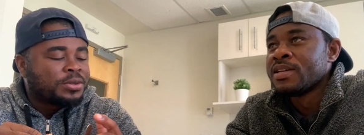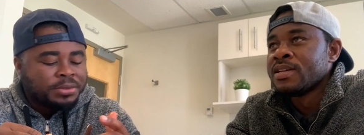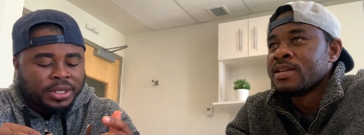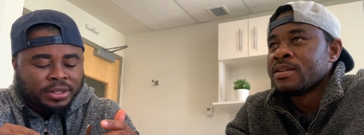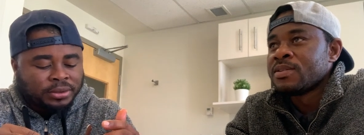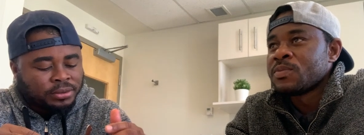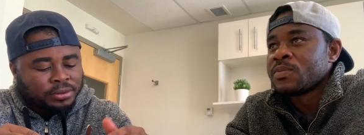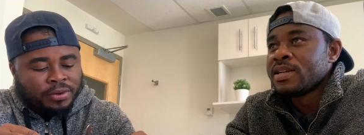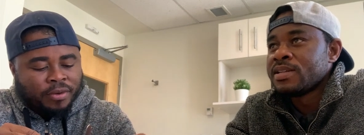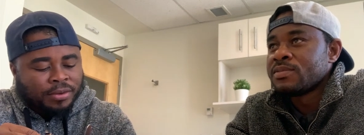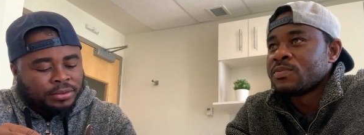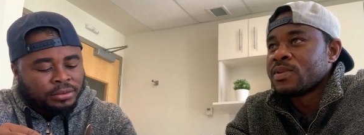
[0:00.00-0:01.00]
Speaker 1: Know, yeah.
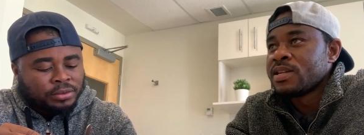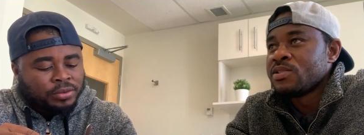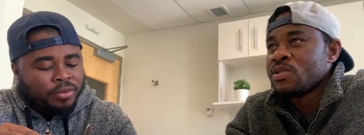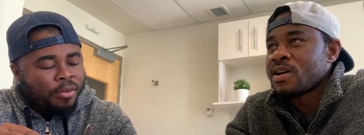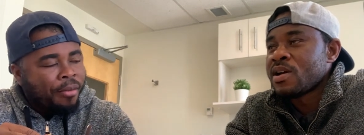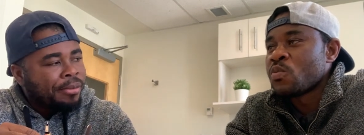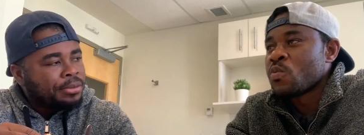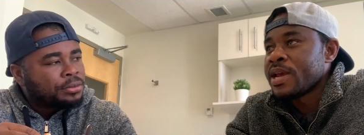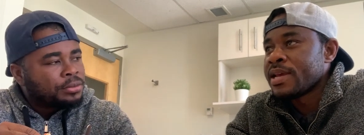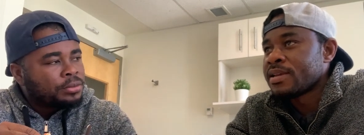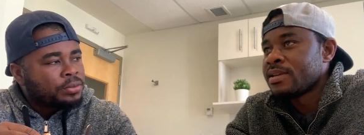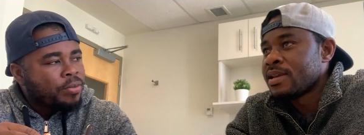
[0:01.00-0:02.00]
When when you are
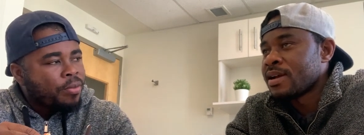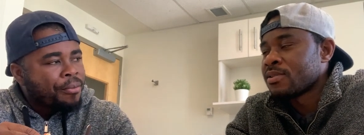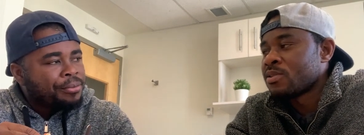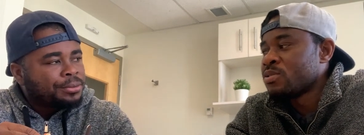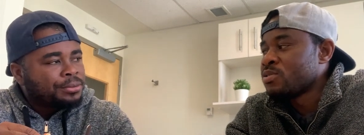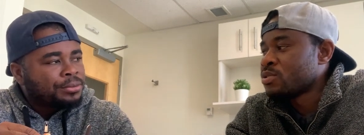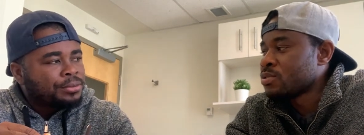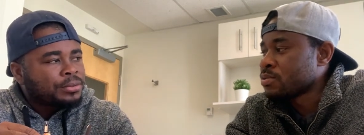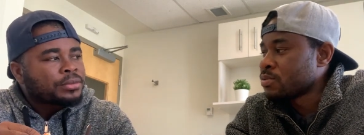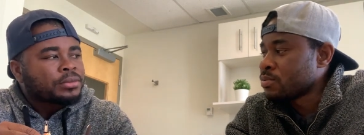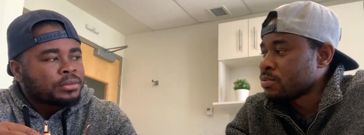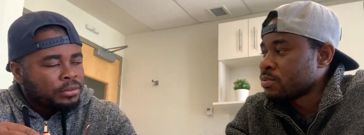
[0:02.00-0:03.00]
awake, they are going to
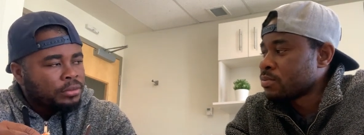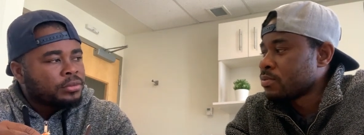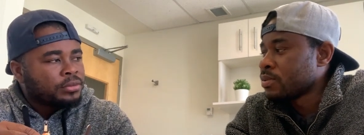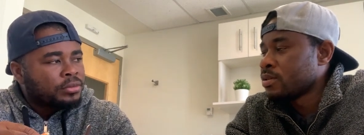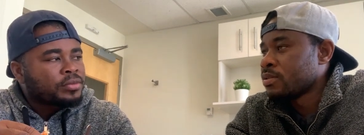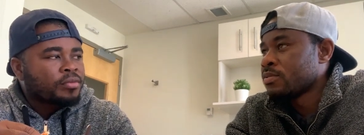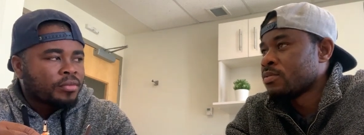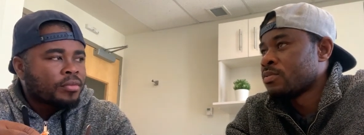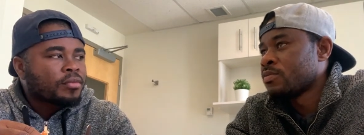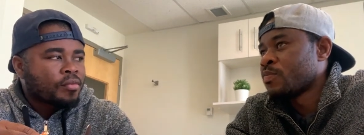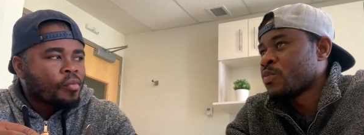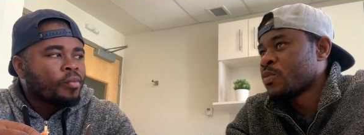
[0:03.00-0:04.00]
school. You know, mm
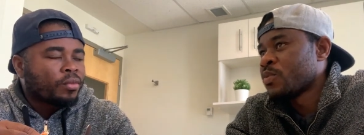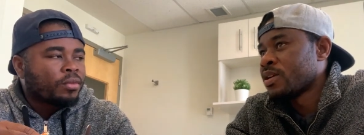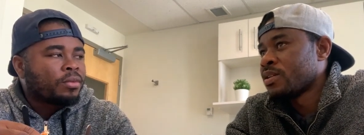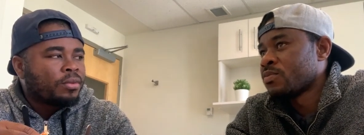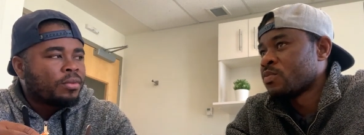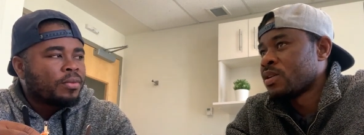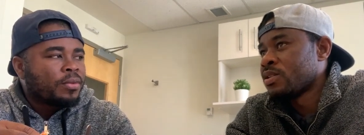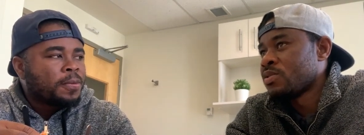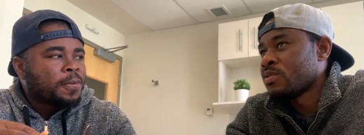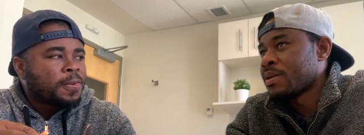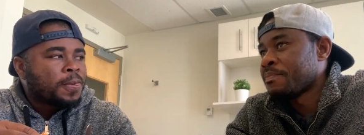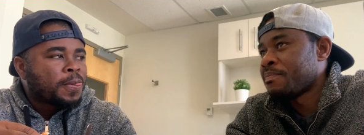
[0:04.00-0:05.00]
-hmm. when when you
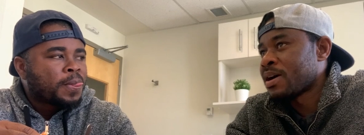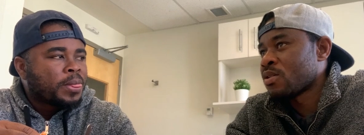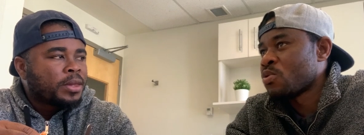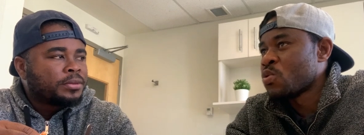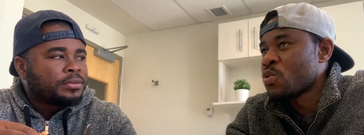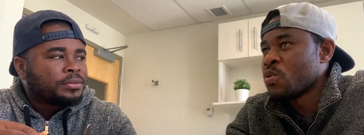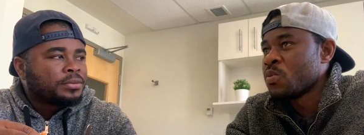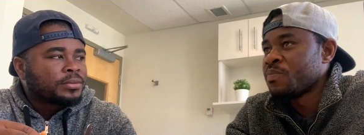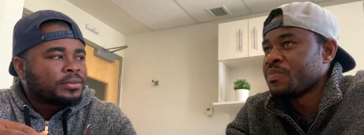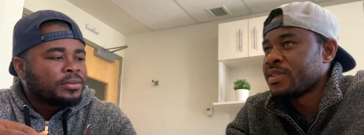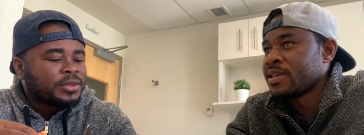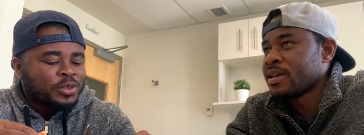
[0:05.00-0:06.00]
are back home,
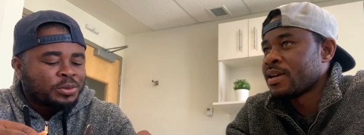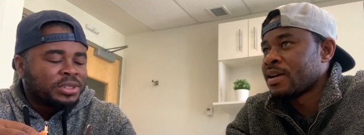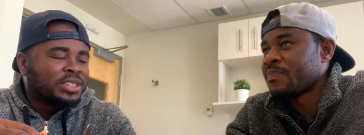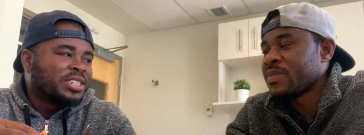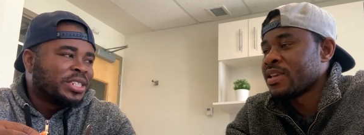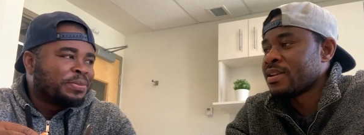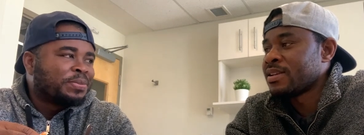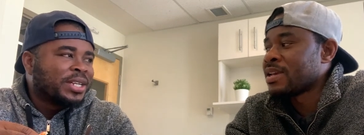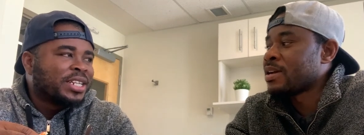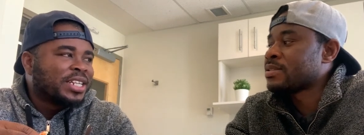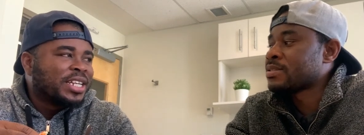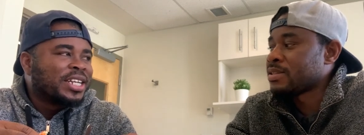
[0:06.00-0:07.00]
they You'll are sleeping,
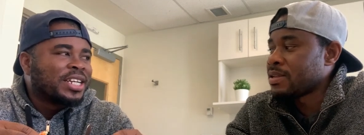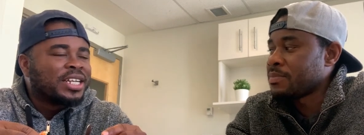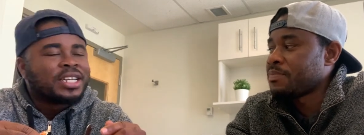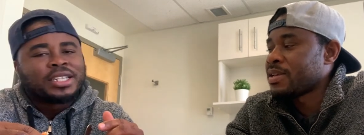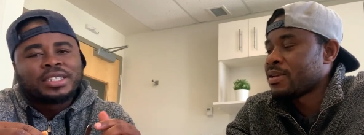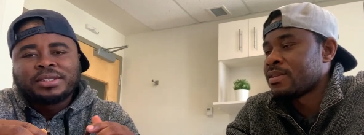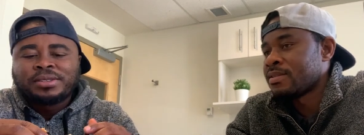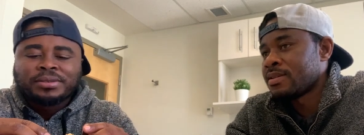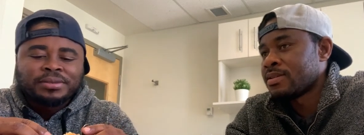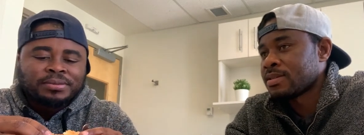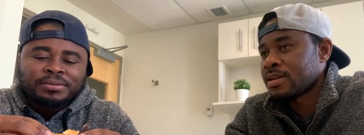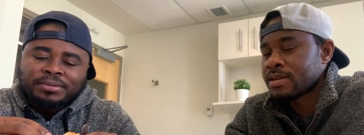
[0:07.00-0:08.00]
they are yeah. sleeping and
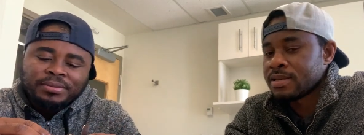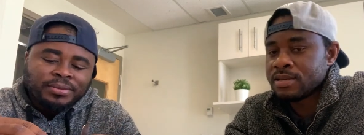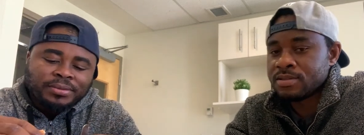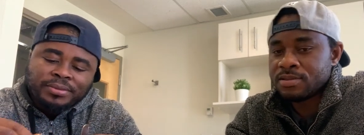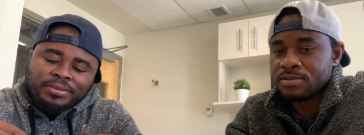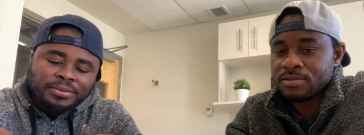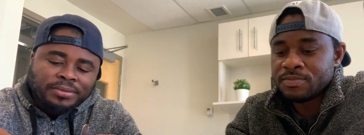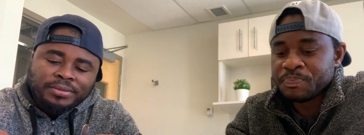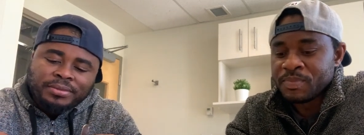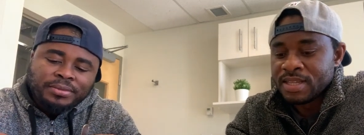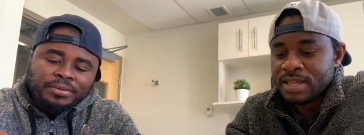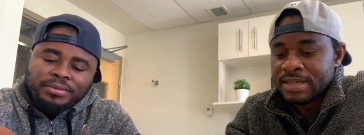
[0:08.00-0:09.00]
things like that. So
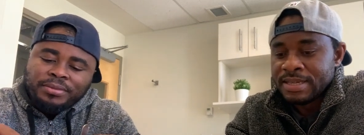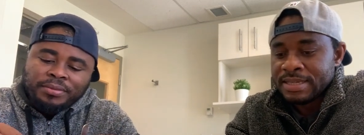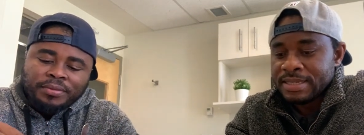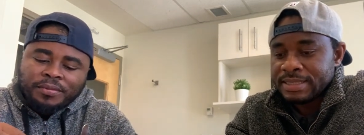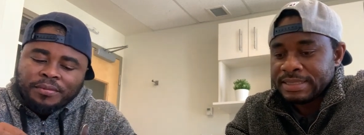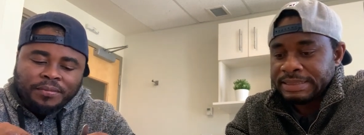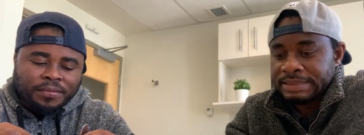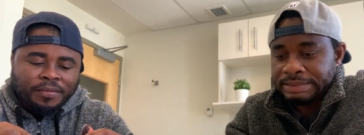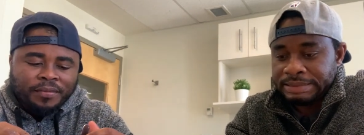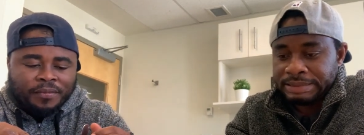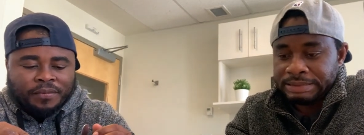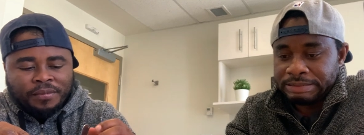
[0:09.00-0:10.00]

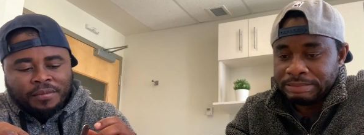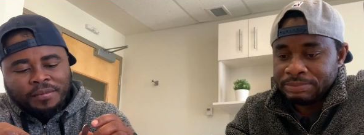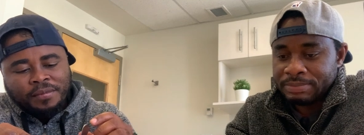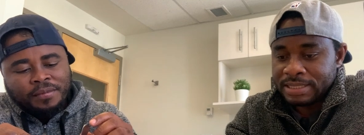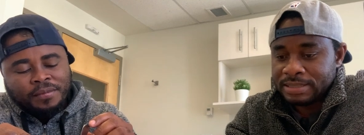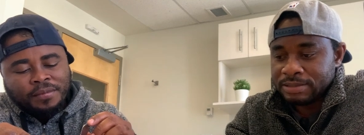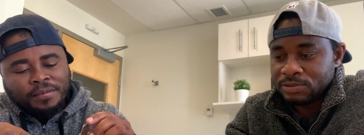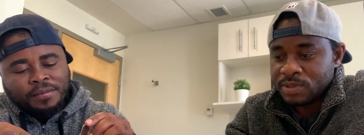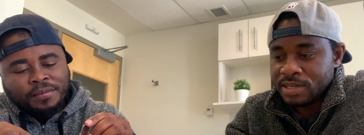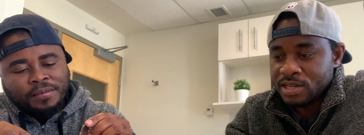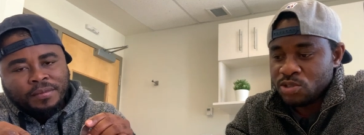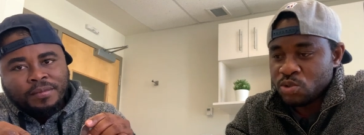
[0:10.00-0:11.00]
it's but what
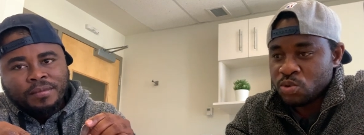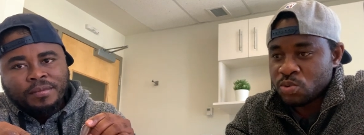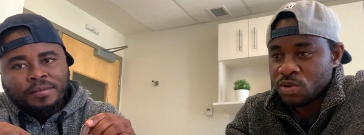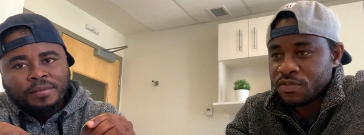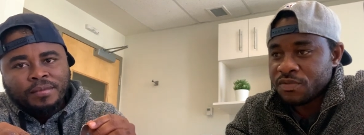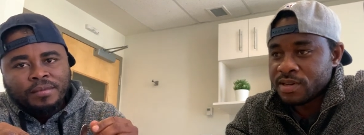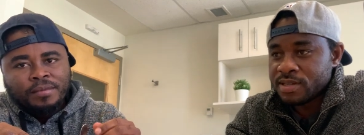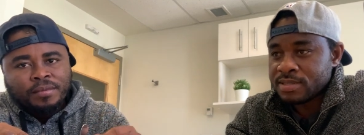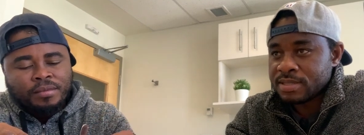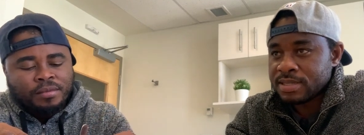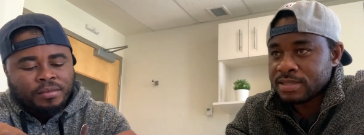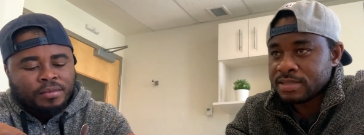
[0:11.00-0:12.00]
I do often is
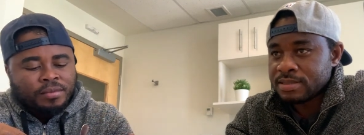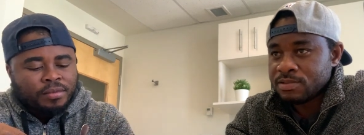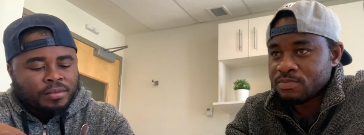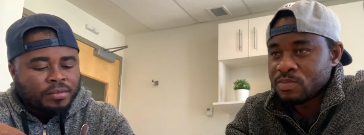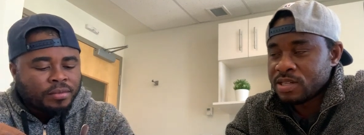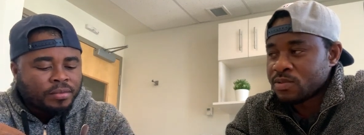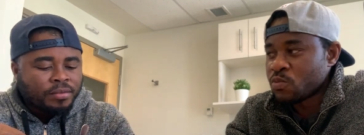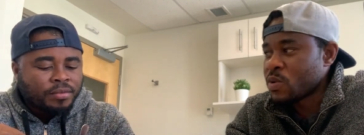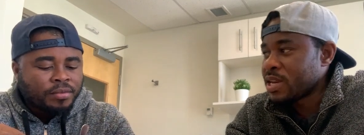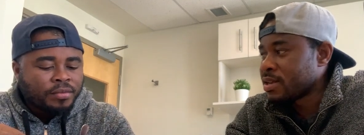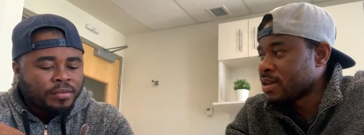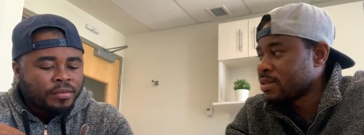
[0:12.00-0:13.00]
that the
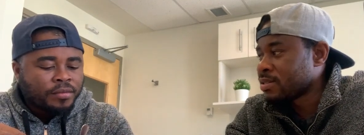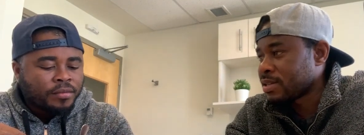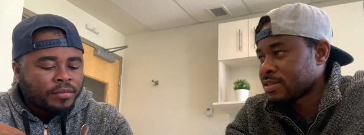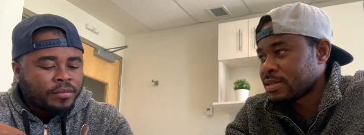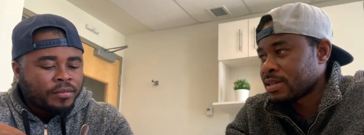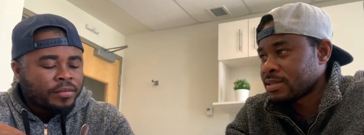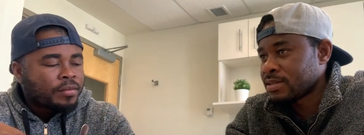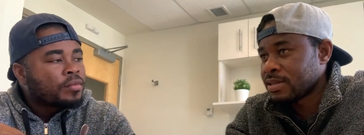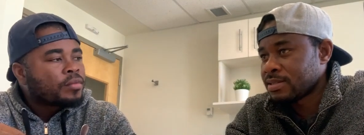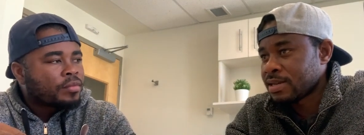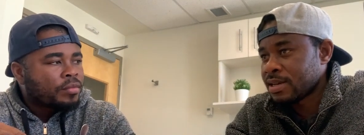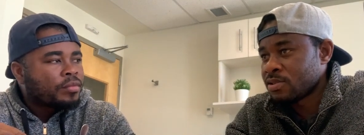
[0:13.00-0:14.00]
weekends are such that
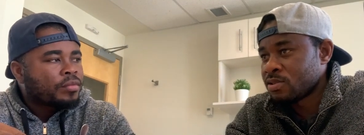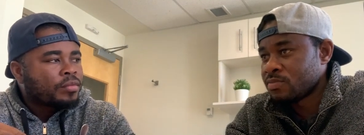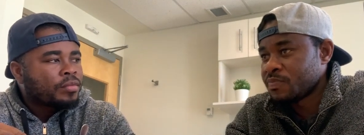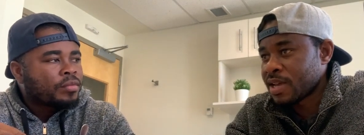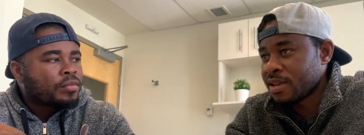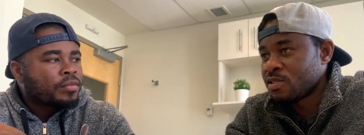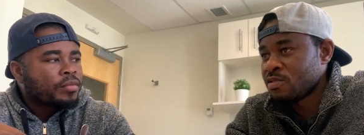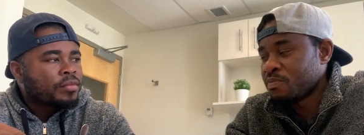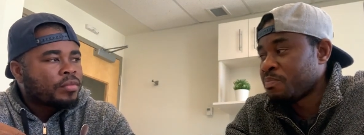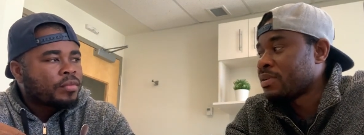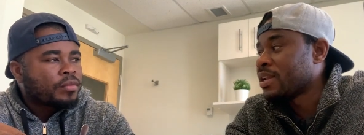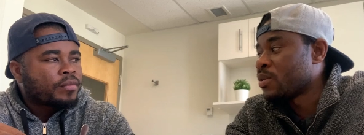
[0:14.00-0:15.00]
I don't I don't
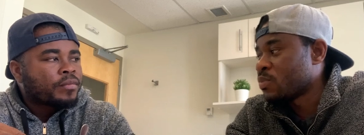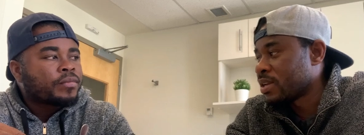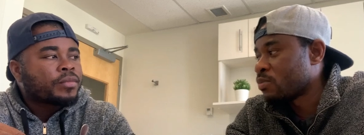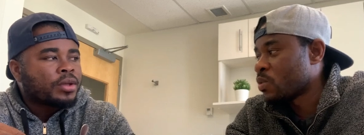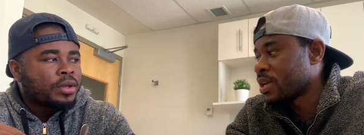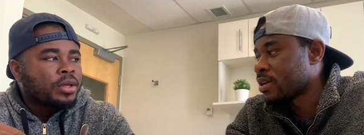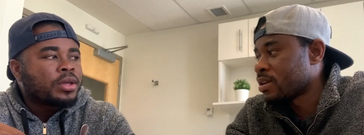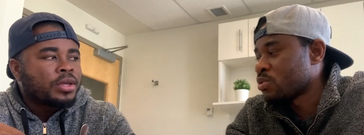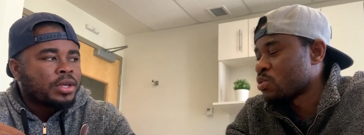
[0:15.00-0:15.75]
play with the weekends.